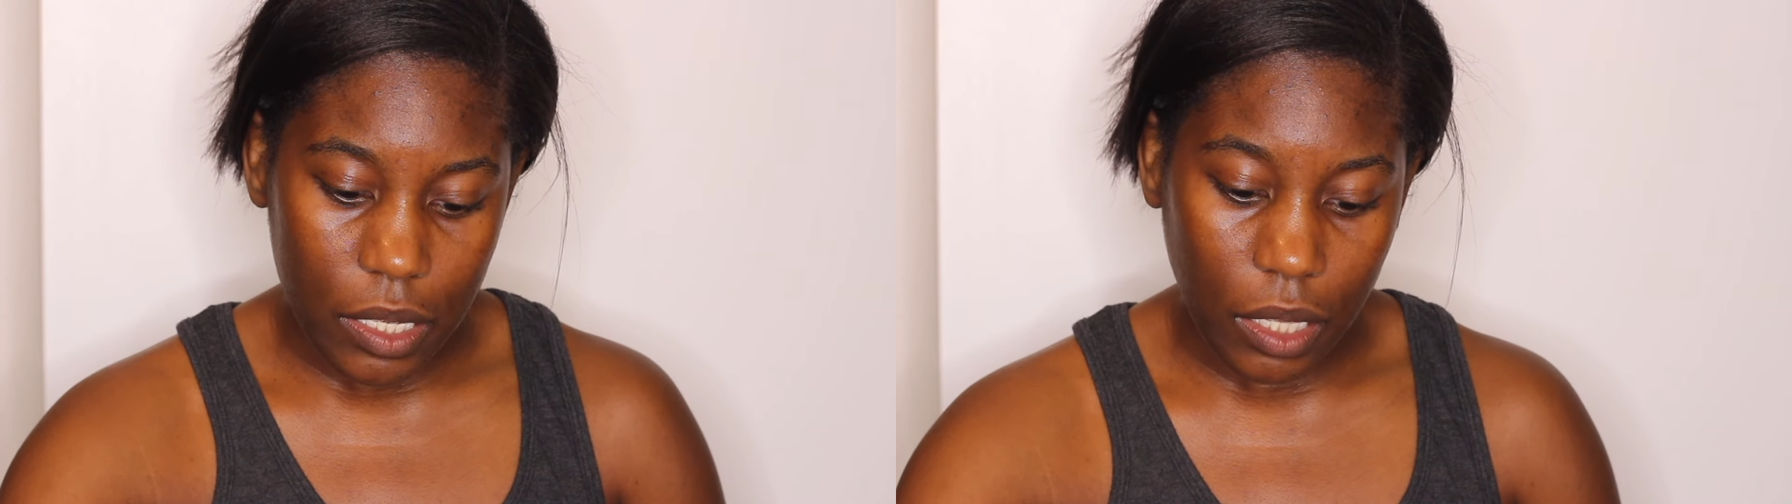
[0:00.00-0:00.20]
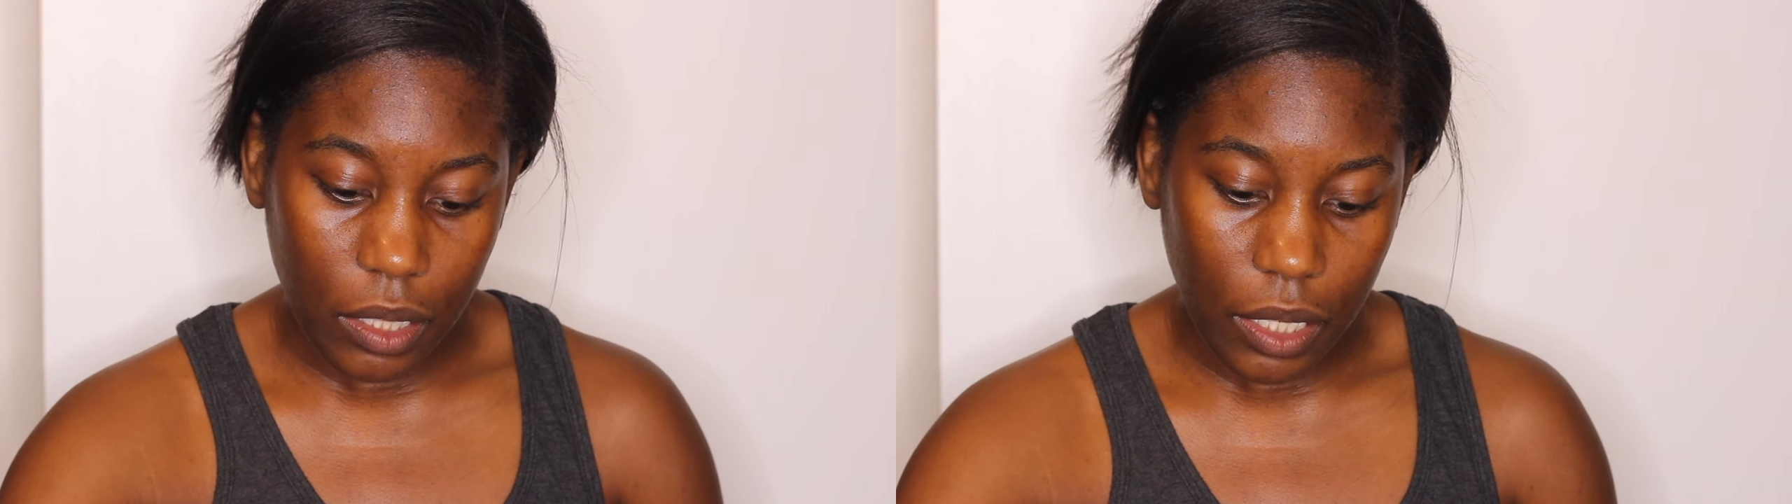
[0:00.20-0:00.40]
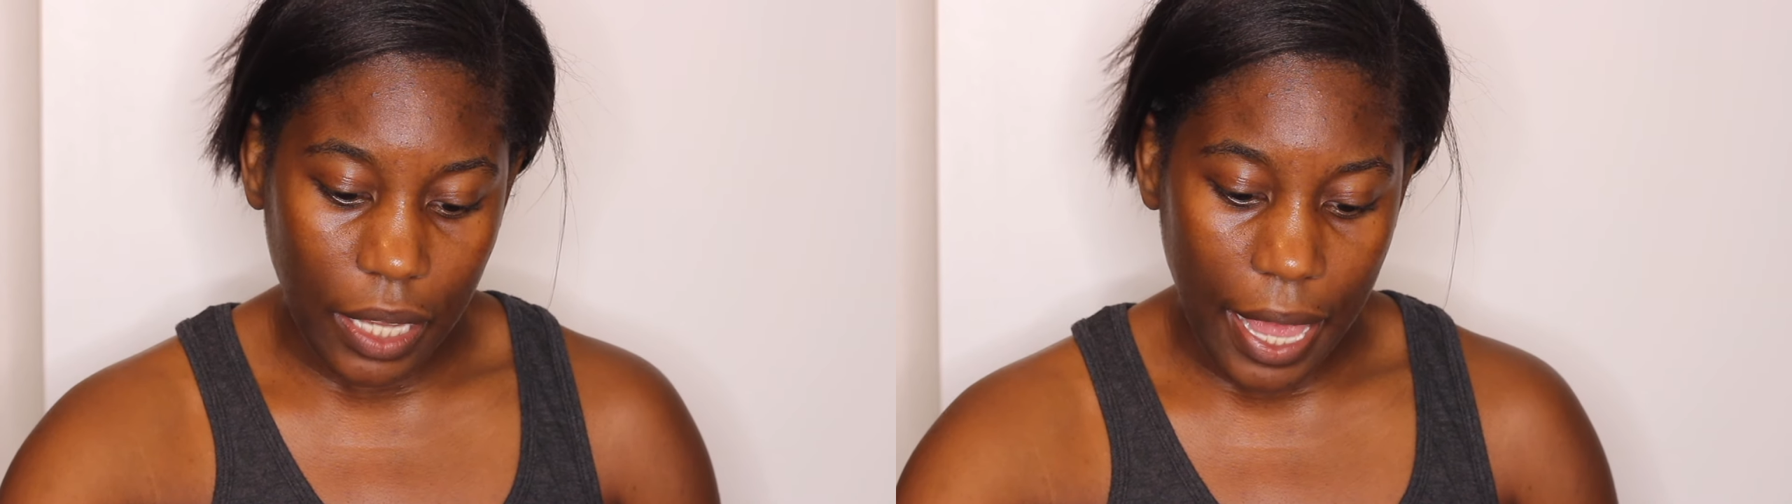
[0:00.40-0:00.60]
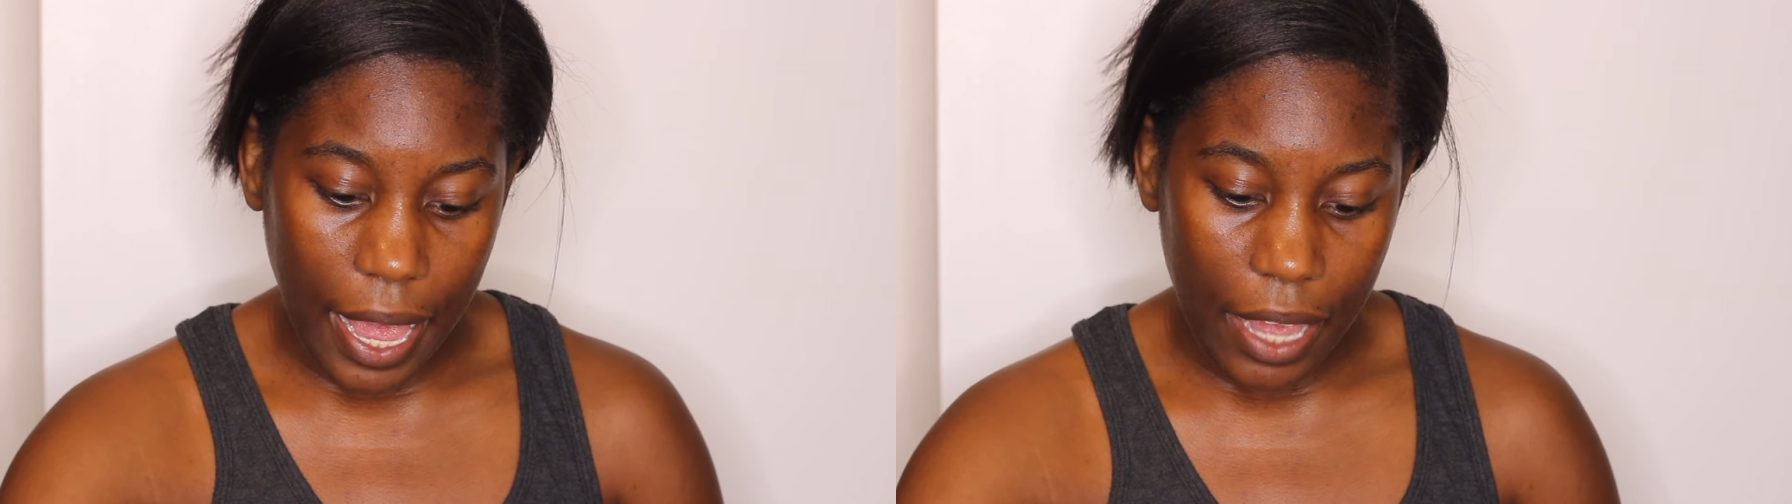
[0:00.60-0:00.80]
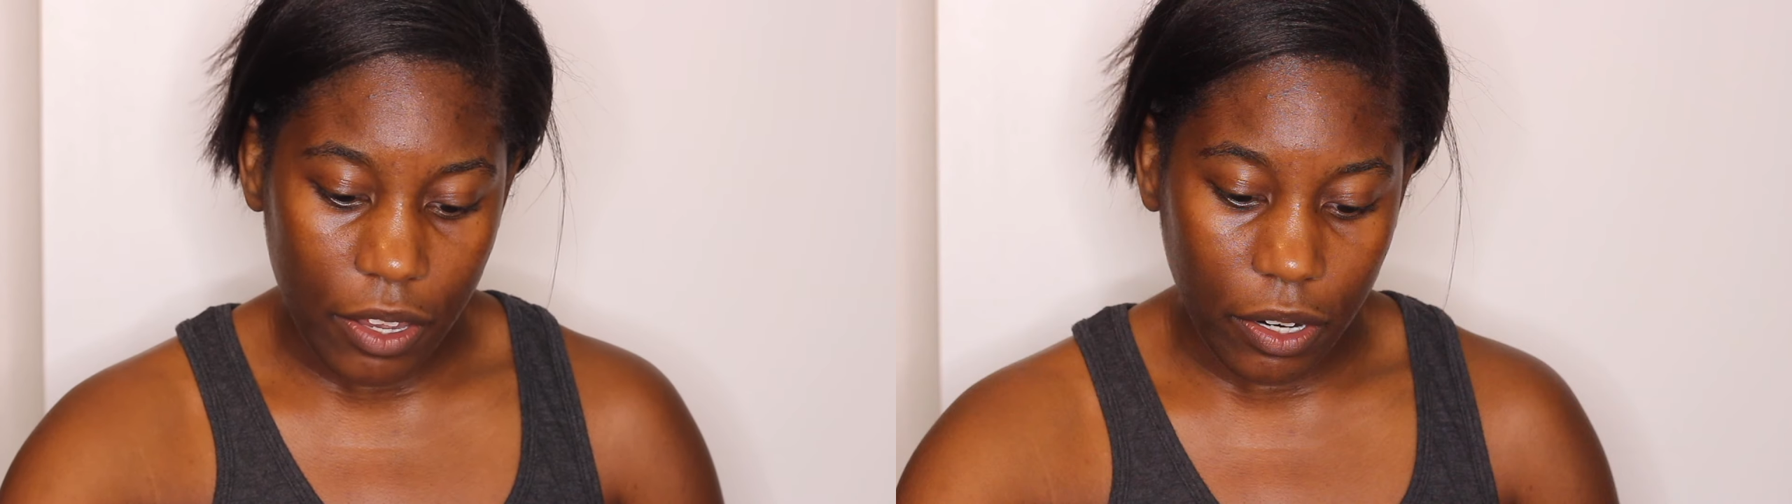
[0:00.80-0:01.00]
to look
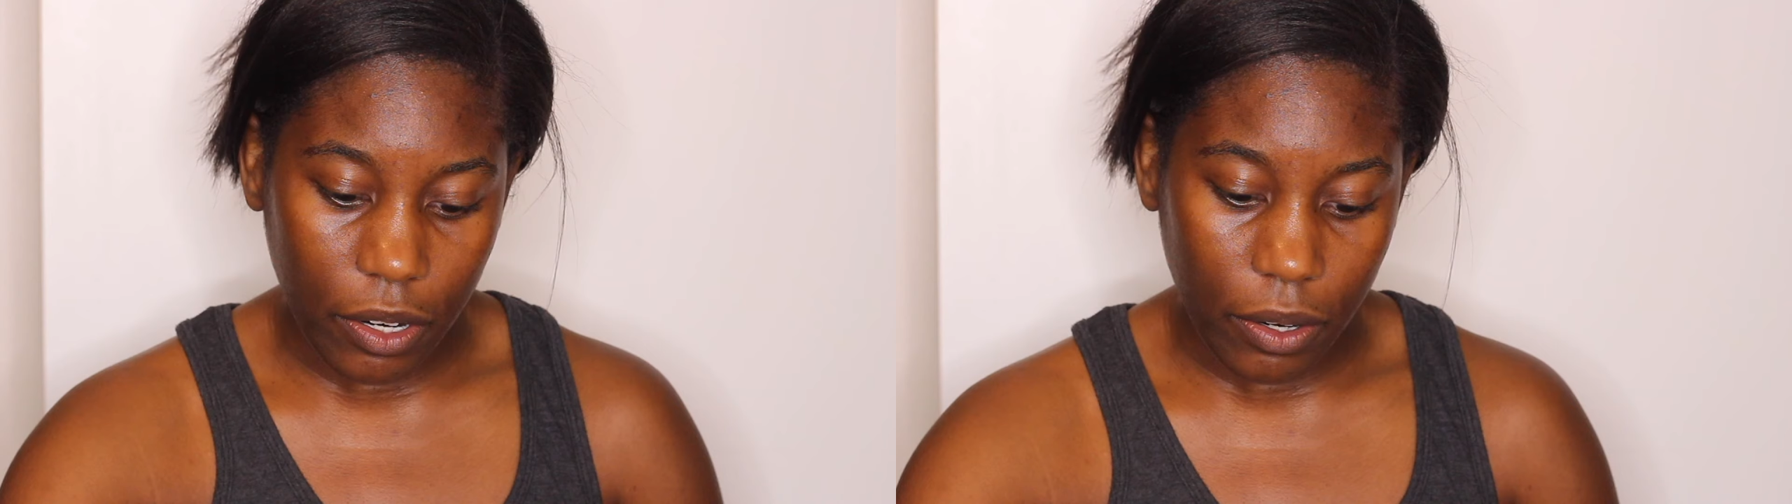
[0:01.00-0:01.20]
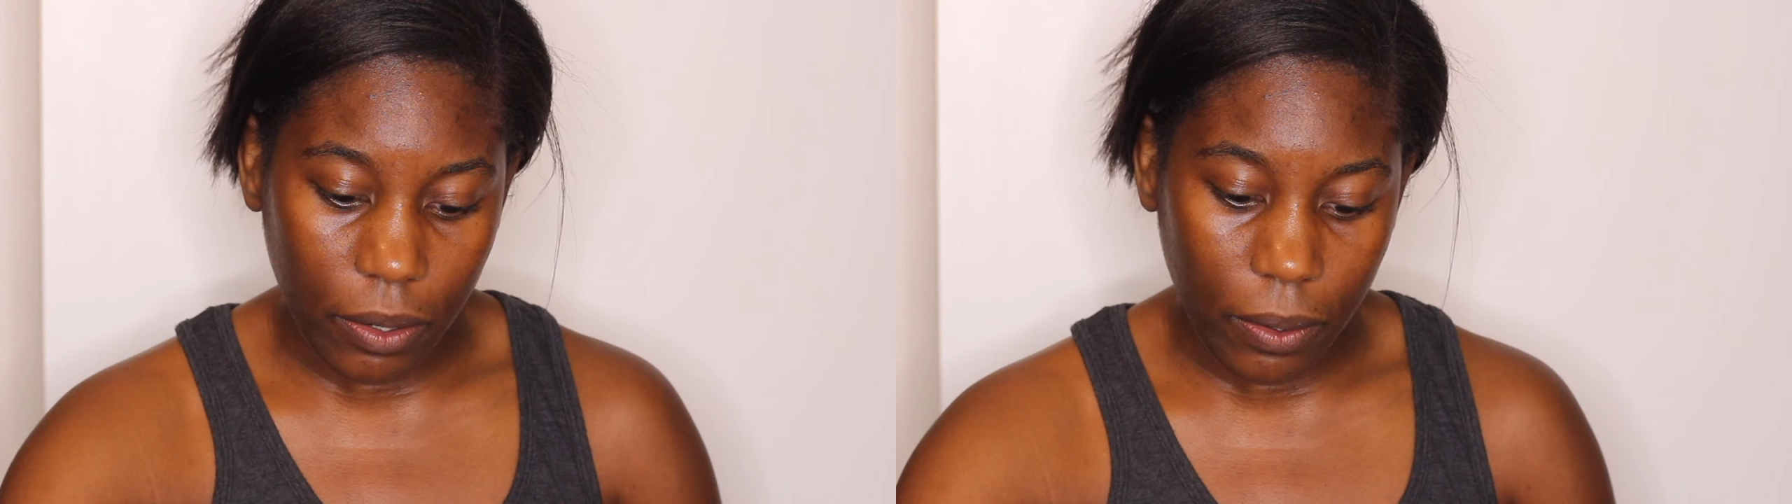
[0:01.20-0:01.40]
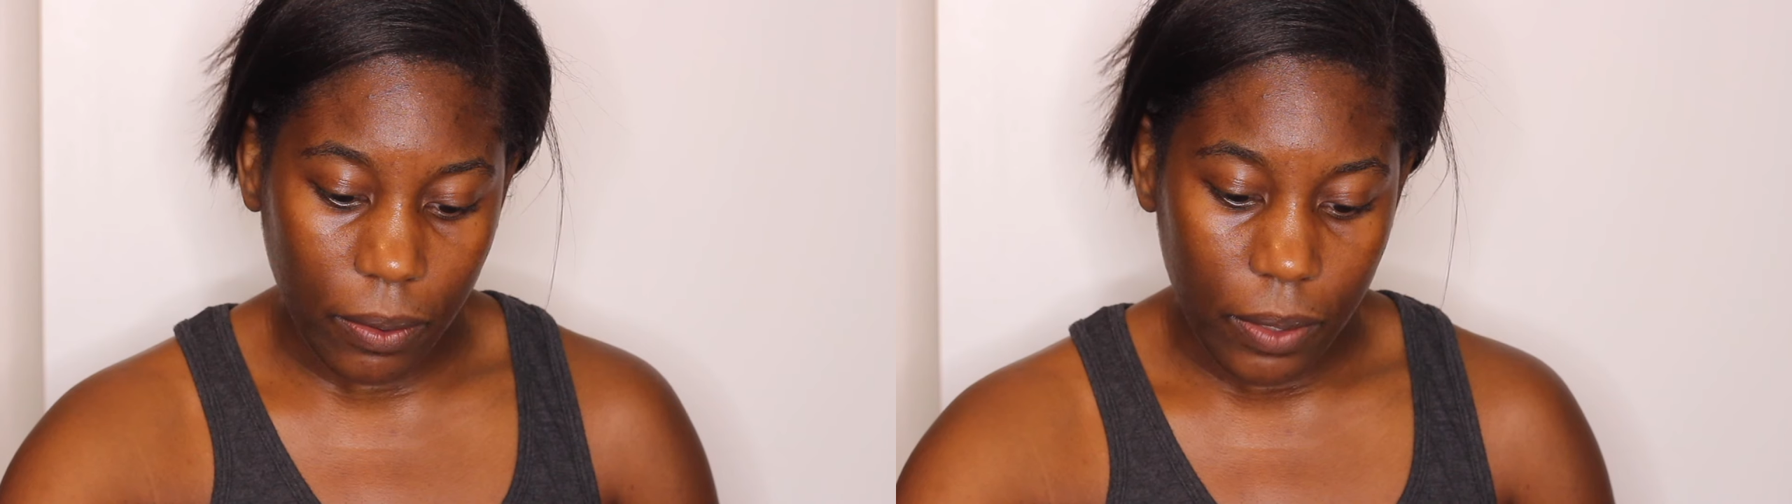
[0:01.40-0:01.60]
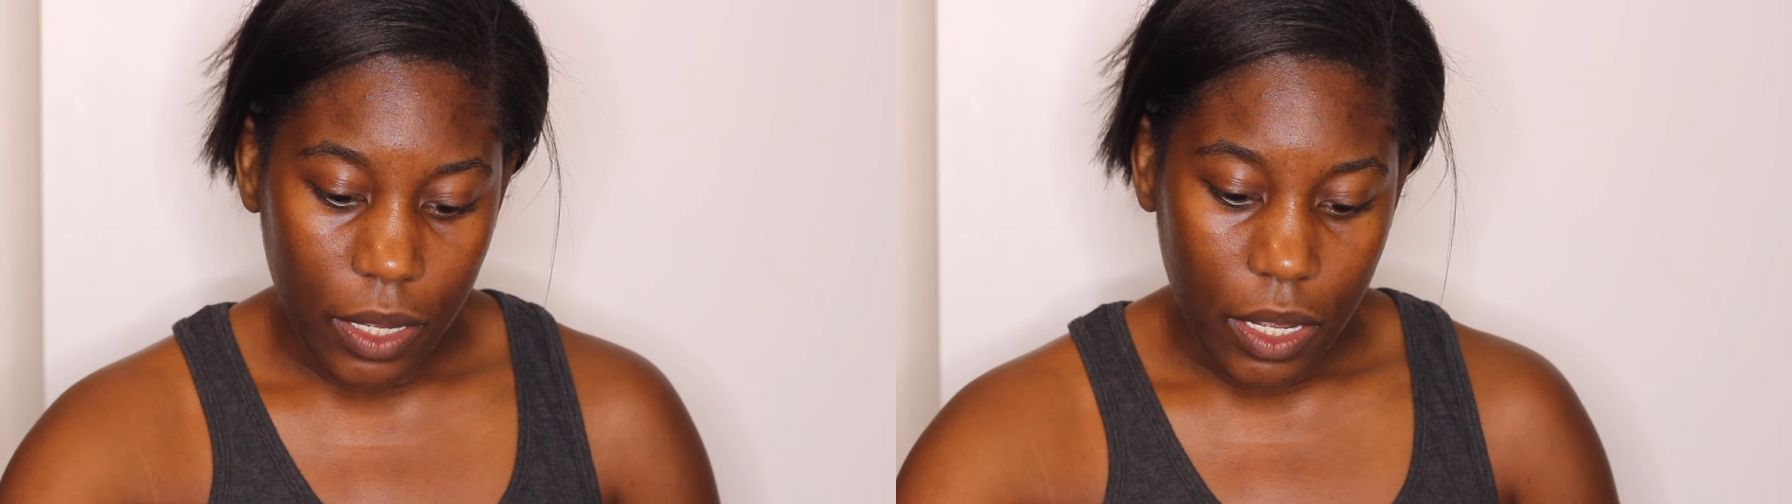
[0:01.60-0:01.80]
at your girl